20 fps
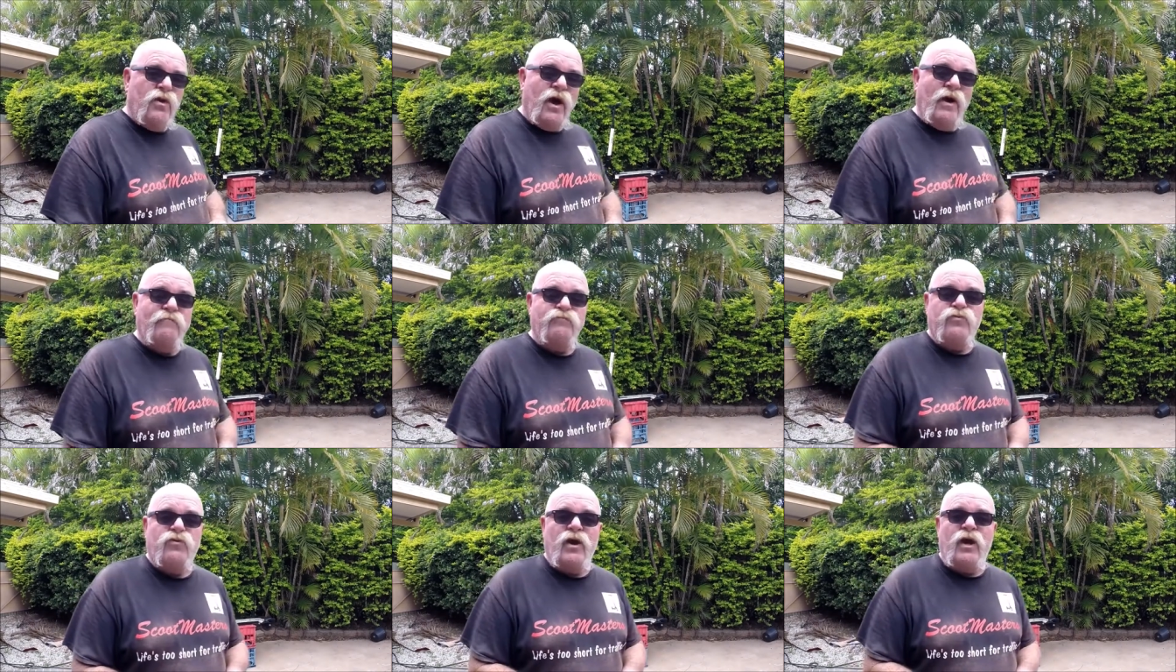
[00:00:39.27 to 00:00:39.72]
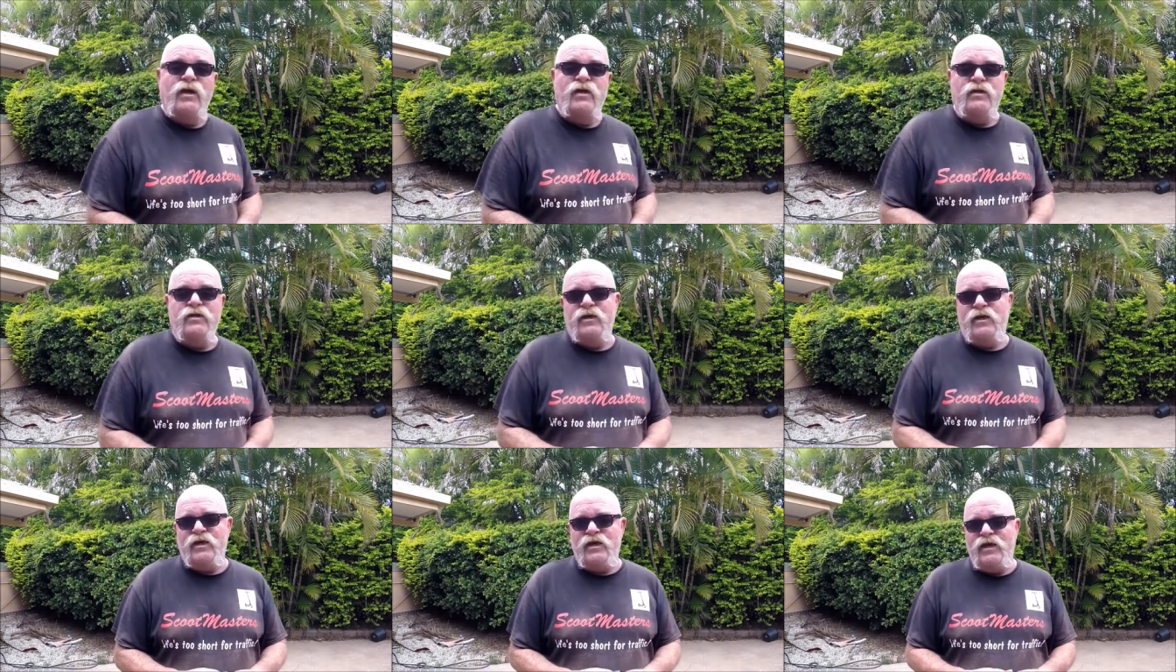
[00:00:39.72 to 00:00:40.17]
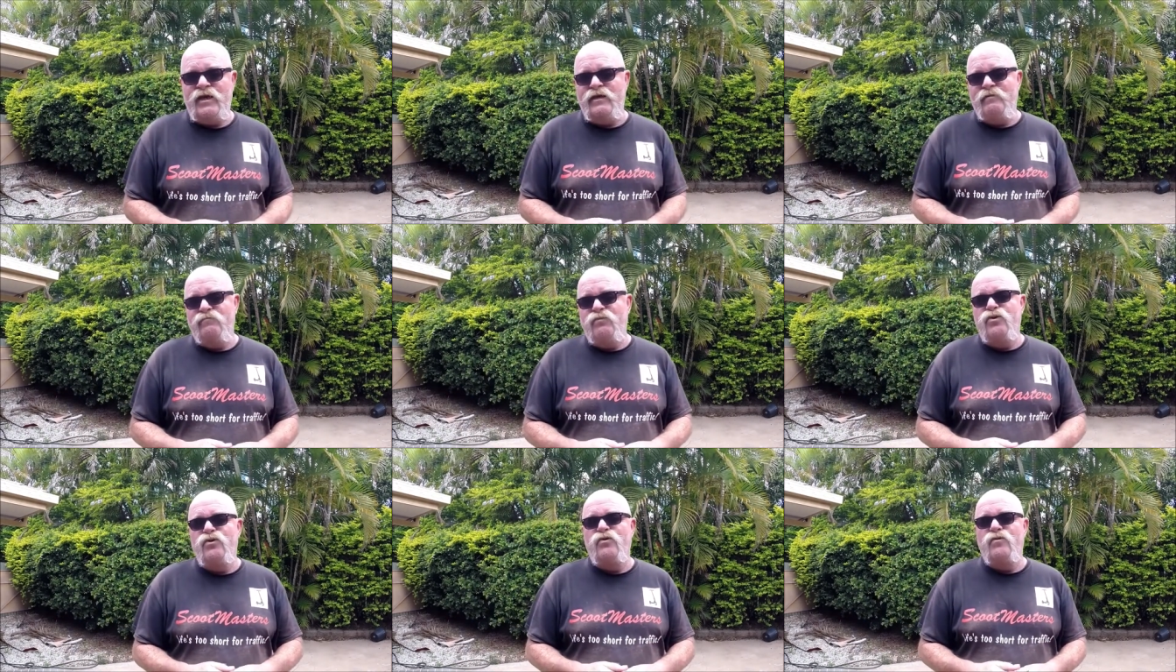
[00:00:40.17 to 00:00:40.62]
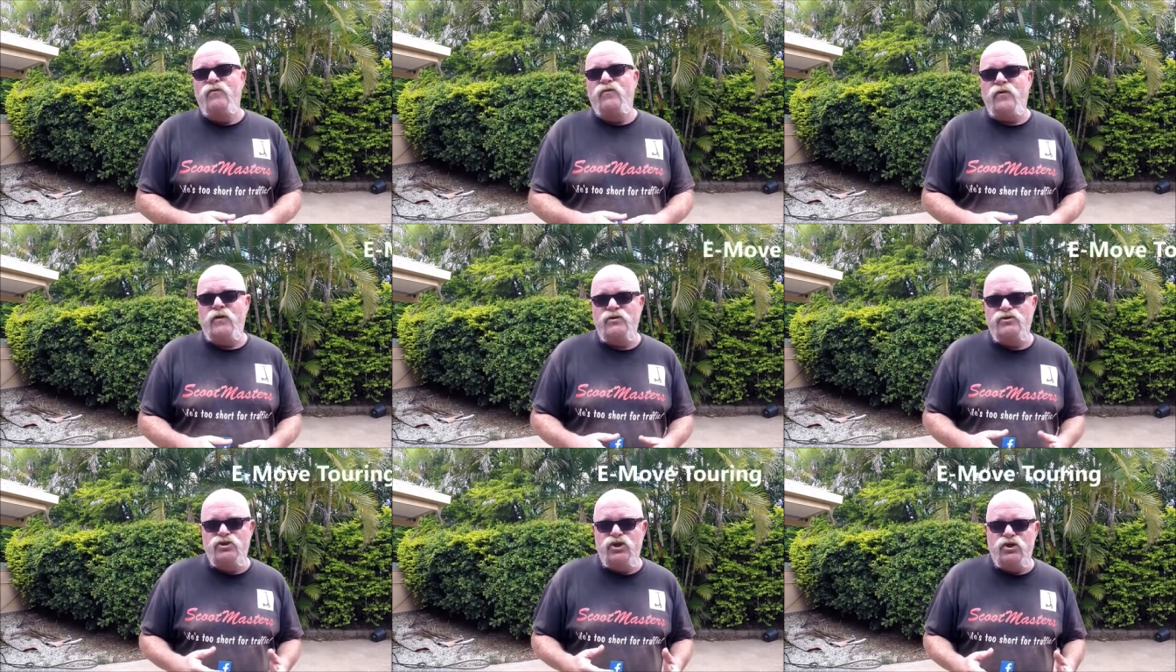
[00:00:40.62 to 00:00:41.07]
upgraded E-Move
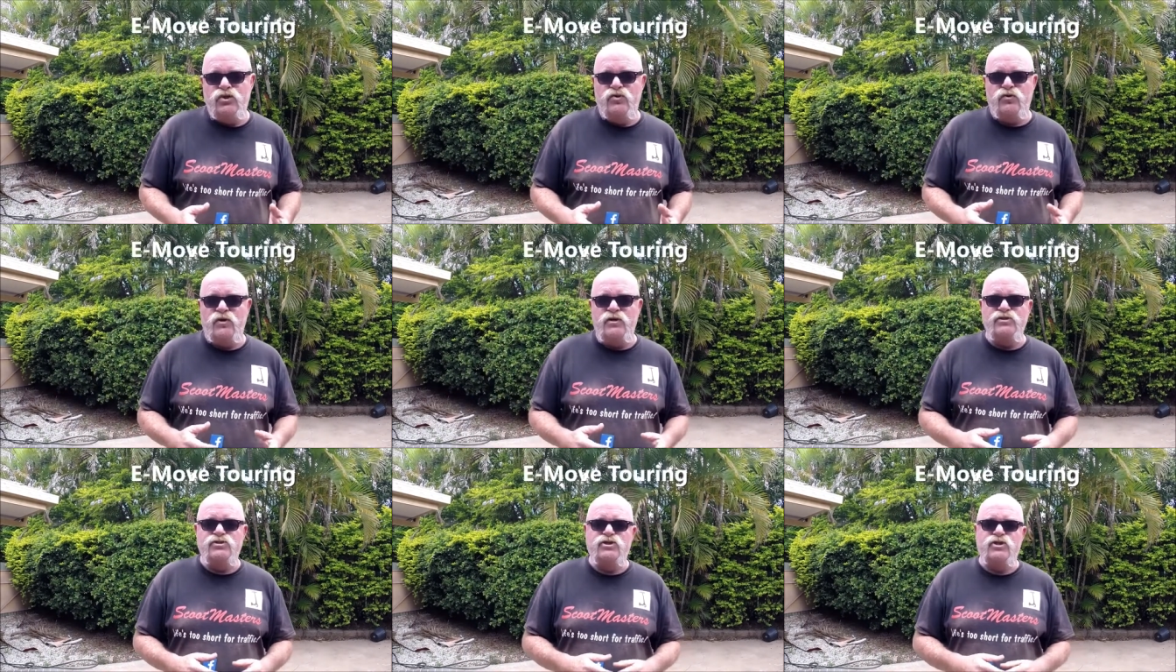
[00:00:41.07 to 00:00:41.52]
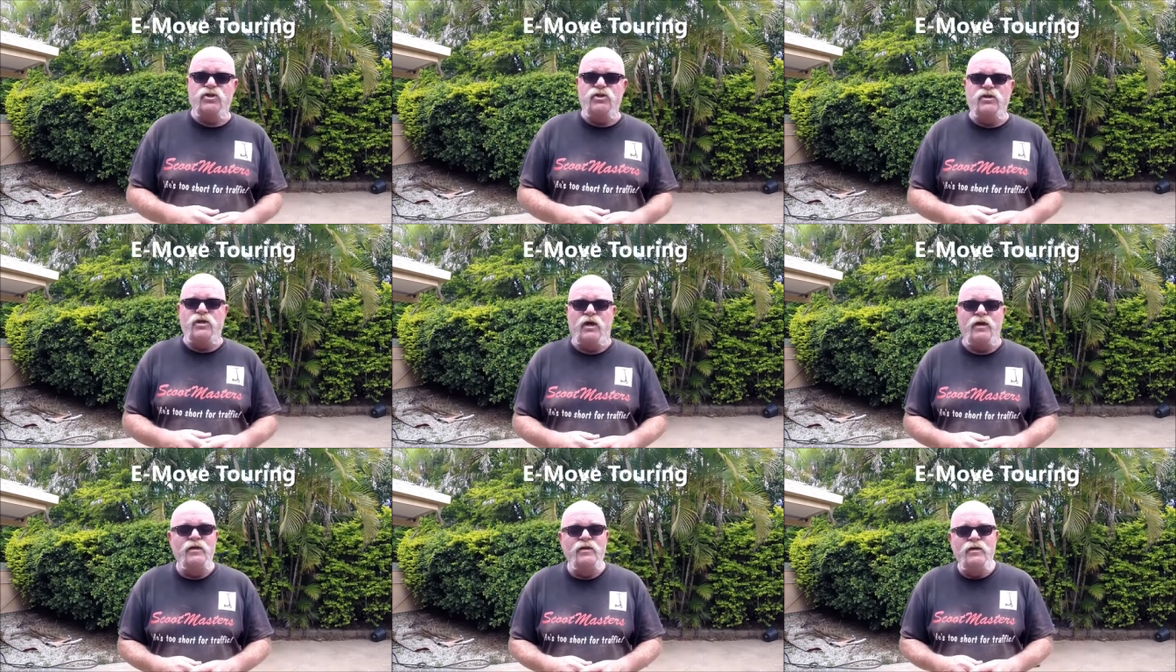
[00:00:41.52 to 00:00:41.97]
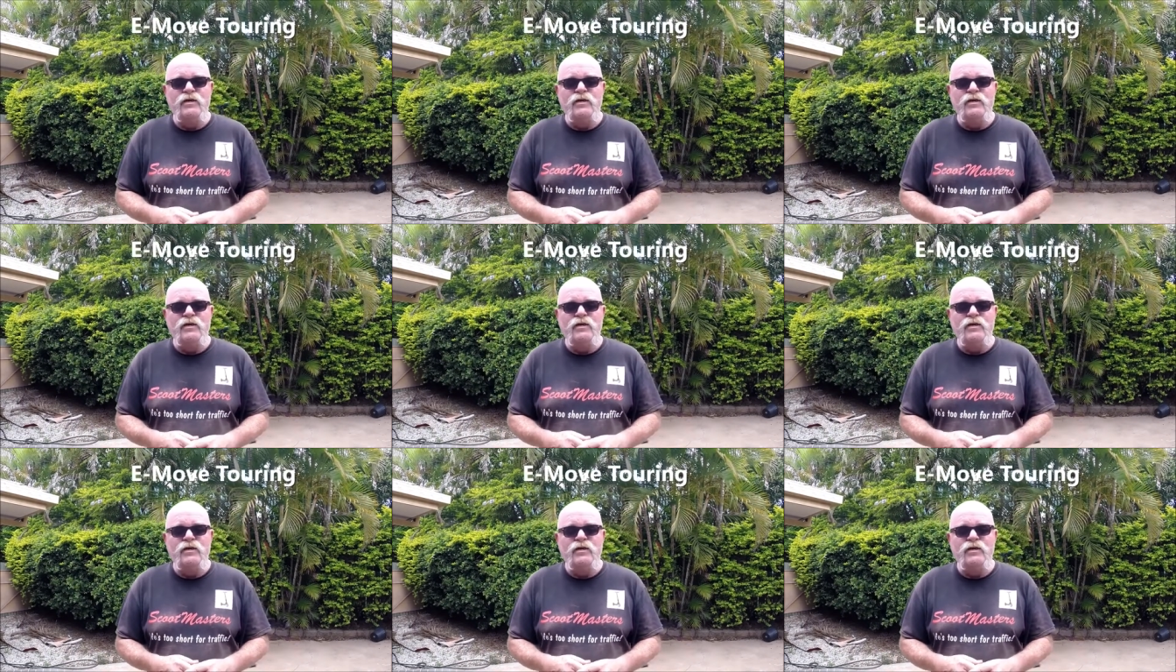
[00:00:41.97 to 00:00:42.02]
touring scooter.